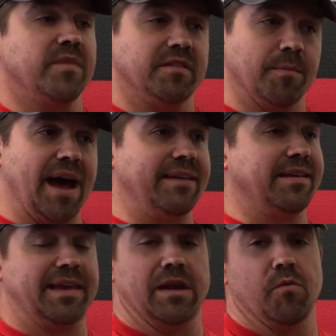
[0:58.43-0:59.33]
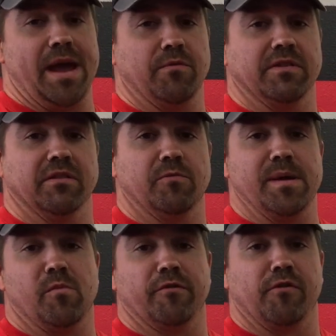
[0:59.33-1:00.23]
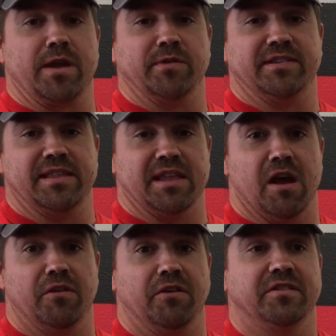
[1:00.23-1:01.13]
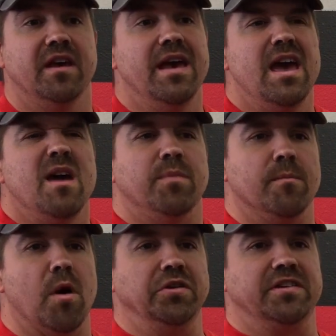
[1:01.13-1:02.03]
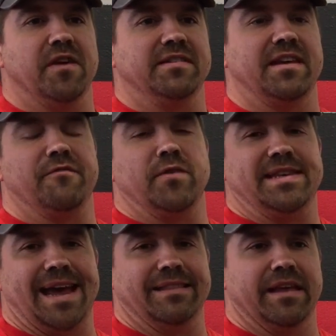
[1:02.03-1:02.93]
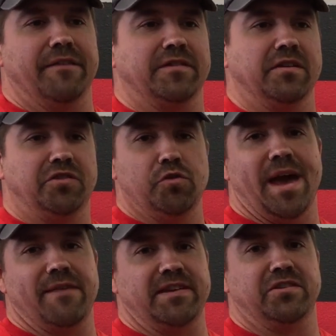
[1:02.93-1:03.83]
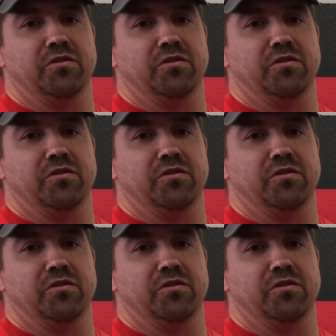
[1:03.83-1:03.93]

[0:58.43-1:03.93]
Some guys can get away with a little bit more frequency than others. But most of us, if we deadlift too heavy